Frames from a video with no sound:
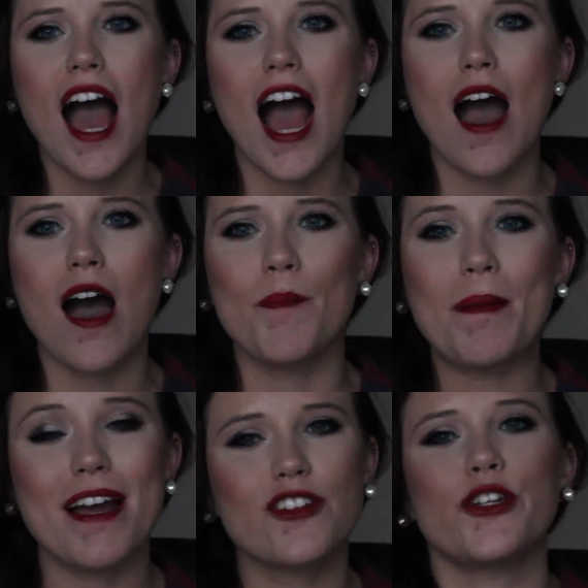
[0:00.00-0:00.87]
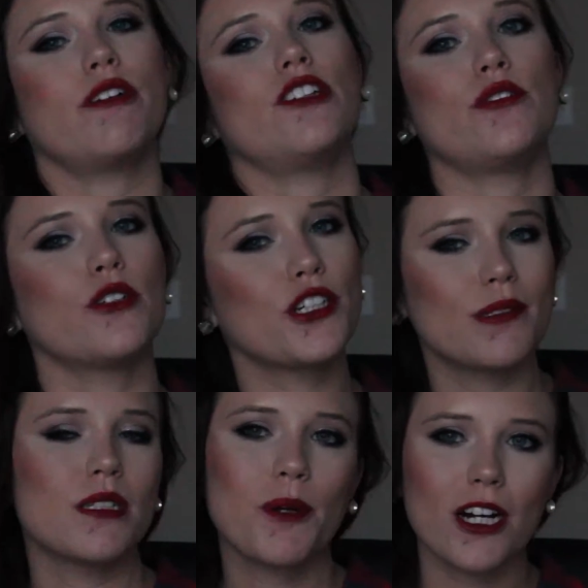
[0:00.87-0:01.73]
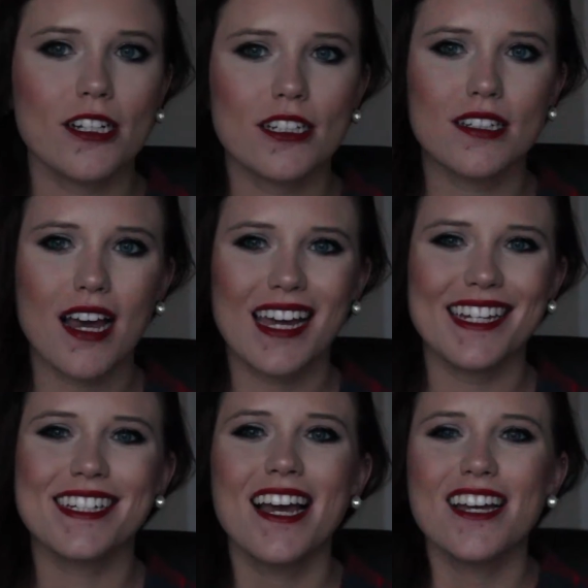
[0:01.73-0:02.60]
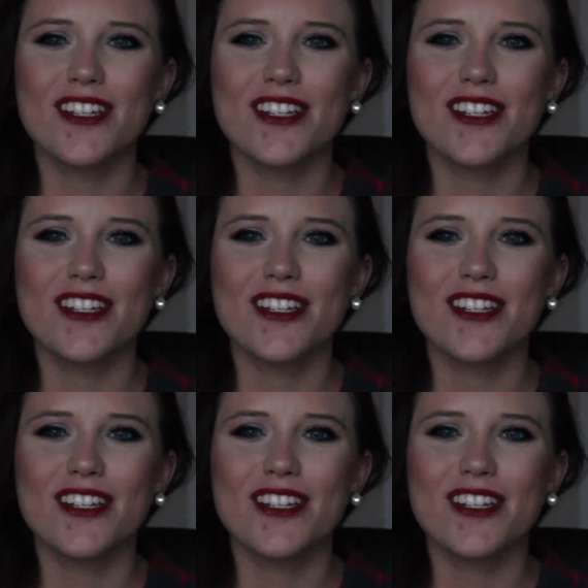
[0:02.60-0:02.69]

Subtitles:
I'm actually going to a Christmas party tonight,